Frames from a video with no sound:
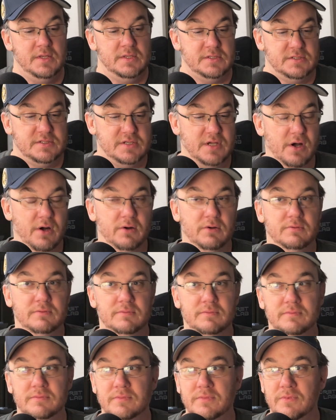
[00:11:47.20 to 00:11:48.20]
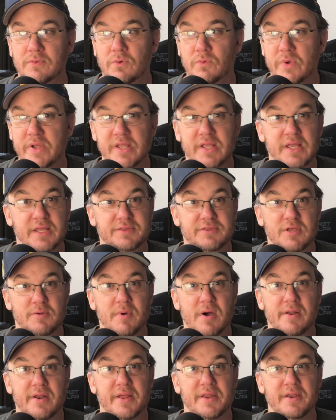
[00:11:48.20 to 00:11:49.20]
So we get them
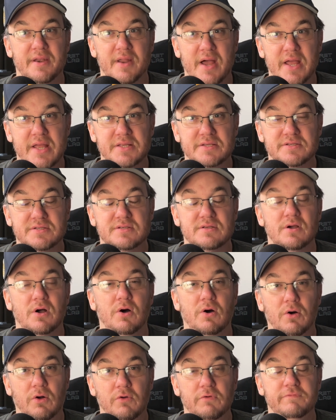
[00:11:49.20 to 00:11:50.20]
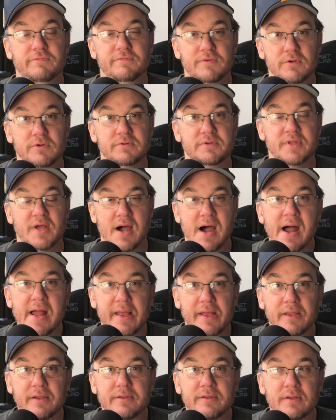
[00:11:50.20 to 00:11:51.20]
on a nice whole food
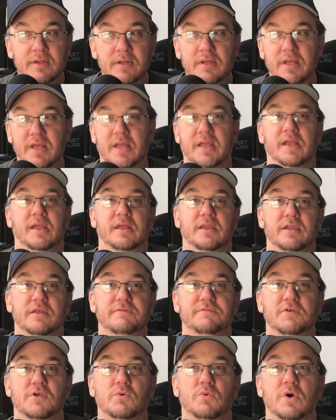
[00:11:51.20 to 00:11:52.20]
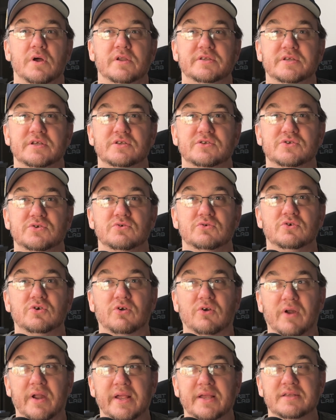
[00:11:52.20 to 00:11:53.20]
diet. And if you're wanting to
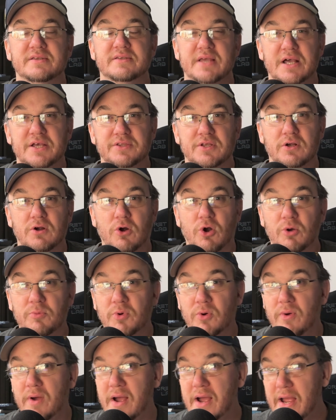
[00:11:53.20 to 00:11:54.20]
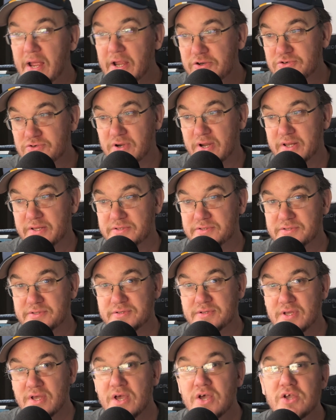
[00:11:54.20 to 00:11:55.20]
crank down the
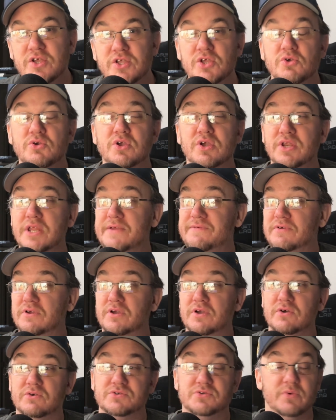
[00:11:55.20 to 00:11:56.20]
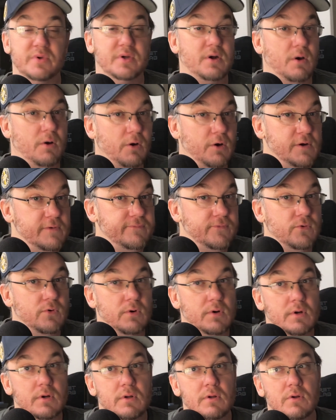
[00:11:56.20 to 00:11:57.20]
carbohydrates, you can even go to a
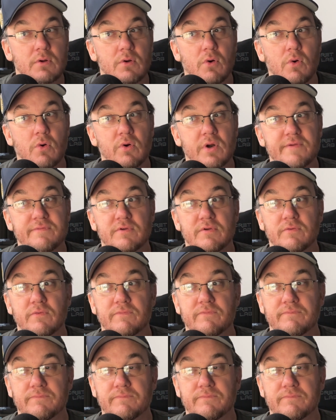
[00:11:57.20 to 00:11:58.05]
carnivore, or even